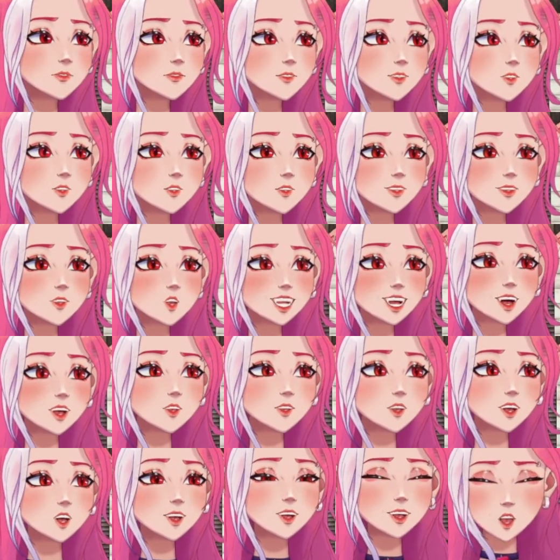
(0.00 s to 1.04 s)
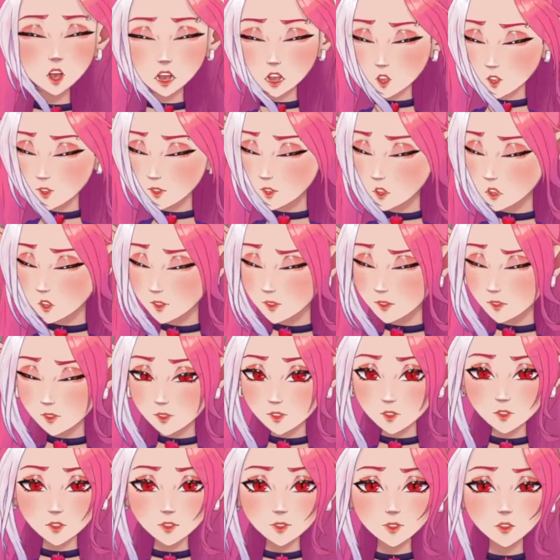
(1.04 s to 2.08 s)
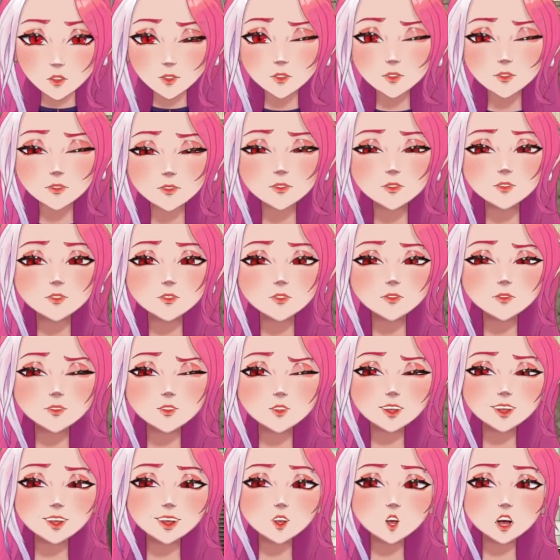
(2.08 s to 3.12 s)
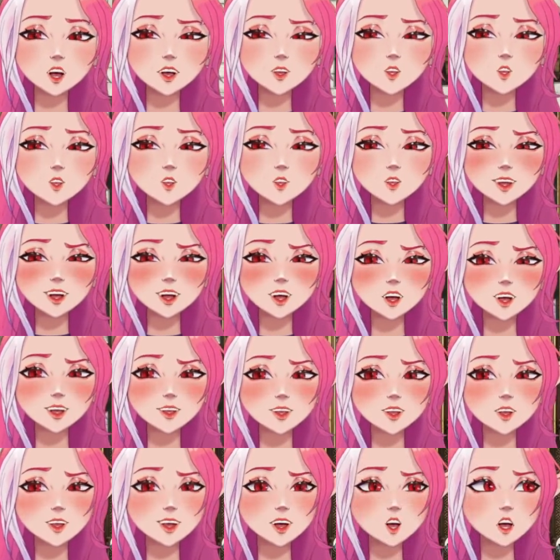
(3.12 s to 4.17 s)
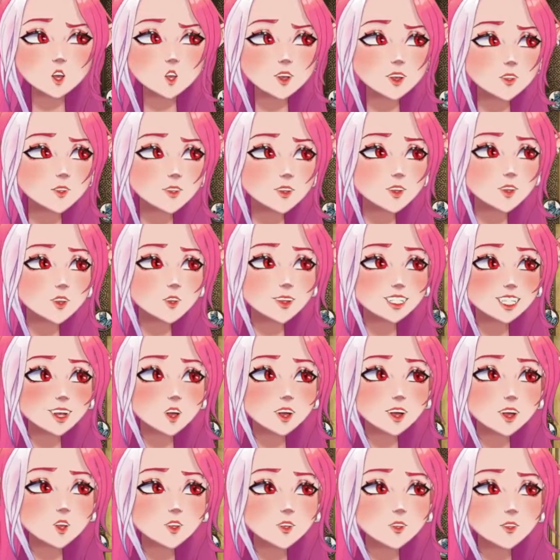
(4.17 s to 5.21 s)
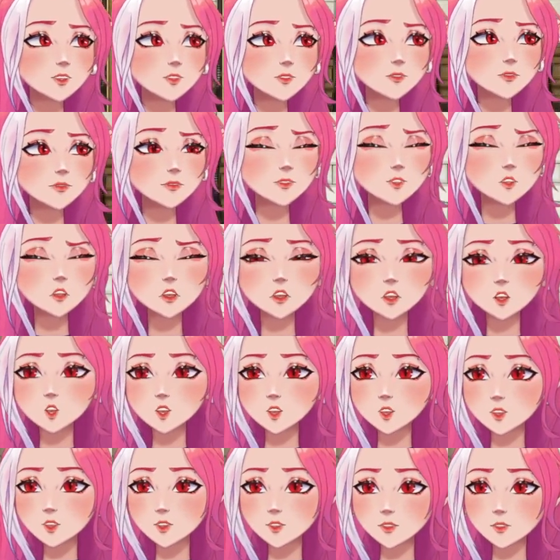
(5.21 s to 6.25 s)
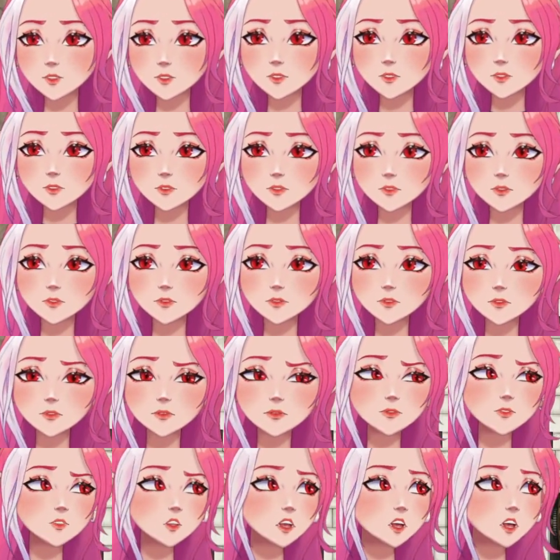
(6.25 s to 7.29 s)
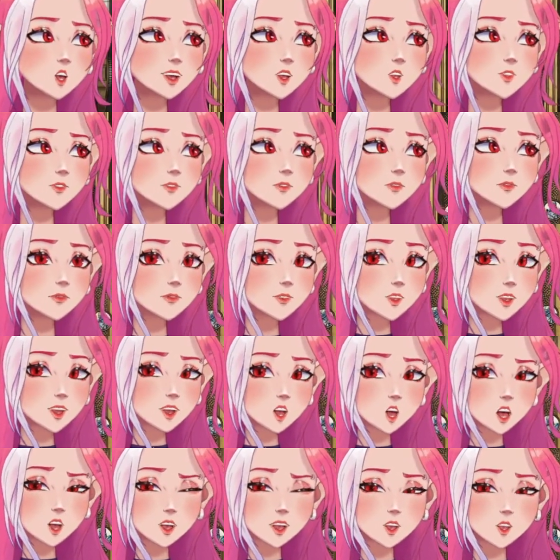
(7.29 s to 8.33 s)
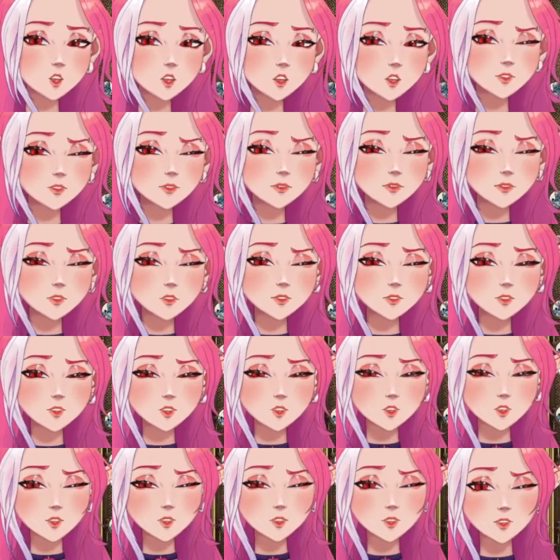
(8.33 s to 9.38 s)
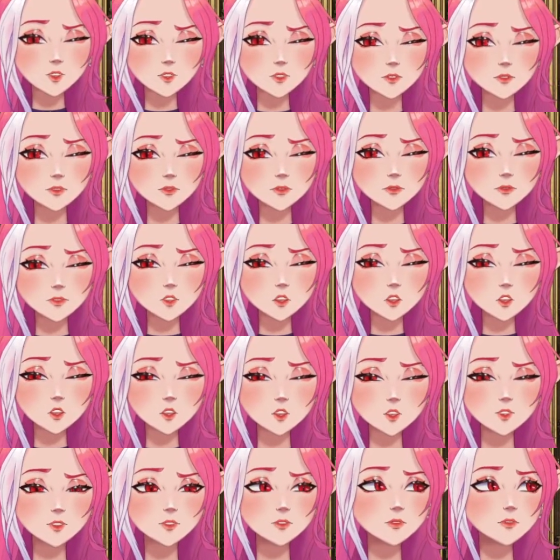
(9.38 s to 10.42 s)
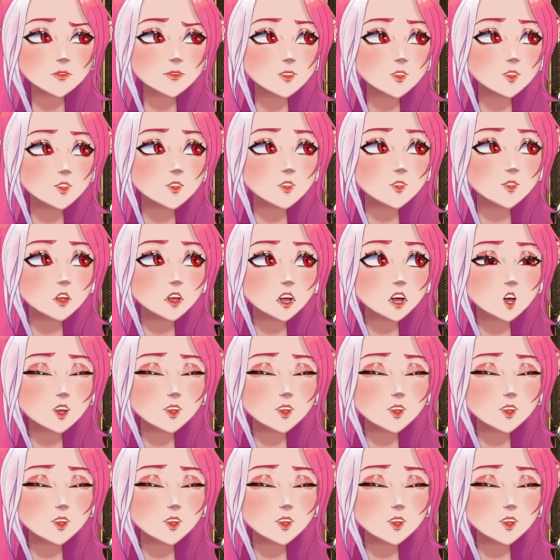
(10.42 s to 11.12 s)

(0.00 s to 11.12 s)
it's a nice big cosmopolitan city or whatever. So I do need to kind of expand my selection of minis to do that.